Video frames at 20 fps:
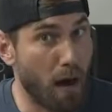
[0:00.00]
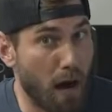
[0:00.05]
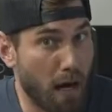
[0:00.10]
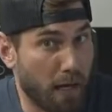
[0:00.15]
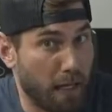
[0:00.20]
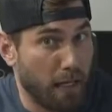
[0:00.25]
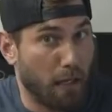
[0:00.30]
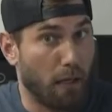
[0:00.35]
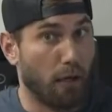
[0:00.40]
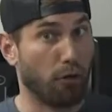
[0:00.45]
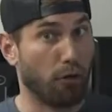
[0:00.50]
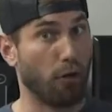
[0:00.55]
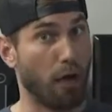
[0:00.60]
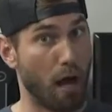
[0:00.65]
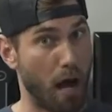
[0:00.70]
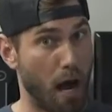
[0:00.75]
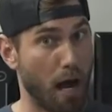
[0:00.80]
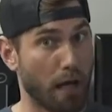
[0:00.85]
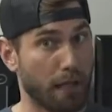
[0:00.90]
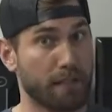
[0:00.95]
pocket
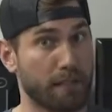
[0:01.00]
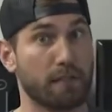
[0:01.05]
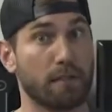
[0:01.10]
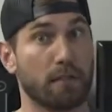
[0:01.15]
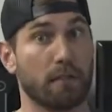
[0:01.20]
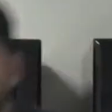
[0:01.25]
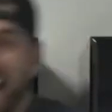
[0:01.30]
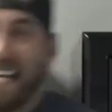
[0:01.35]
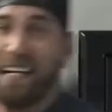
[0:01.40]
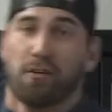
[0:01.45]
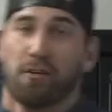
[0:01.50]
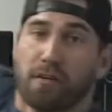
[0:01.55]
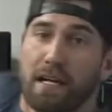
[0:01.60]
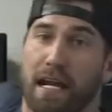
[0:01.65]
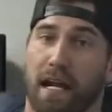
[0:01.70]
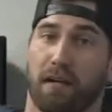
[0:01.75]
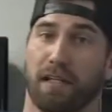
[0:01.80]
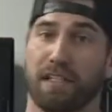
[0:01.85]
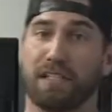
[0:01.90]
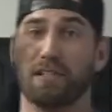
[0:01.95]
Glocks, ankle
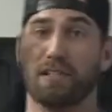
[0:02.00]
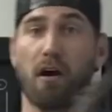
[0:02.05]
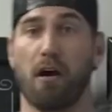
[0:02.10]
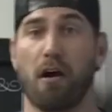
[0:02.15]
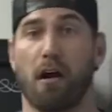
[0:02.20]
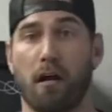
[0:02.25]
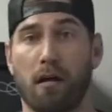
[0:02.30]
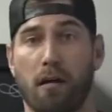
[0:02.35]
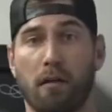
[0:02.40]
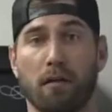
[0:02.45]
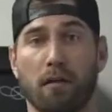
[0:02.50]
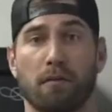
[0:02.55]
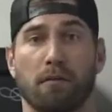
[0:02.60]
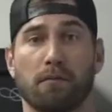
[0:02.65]
carry scar,